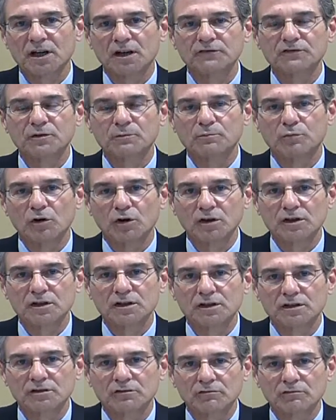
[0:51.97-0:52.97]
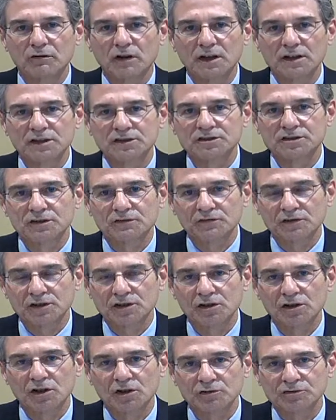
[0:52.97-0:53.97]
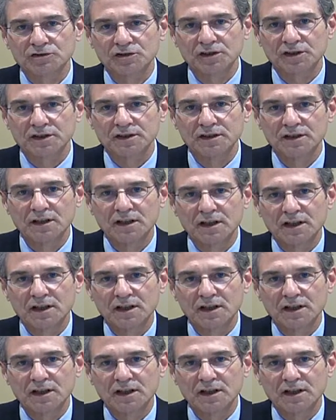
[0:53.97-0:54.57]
of the book relatively closely,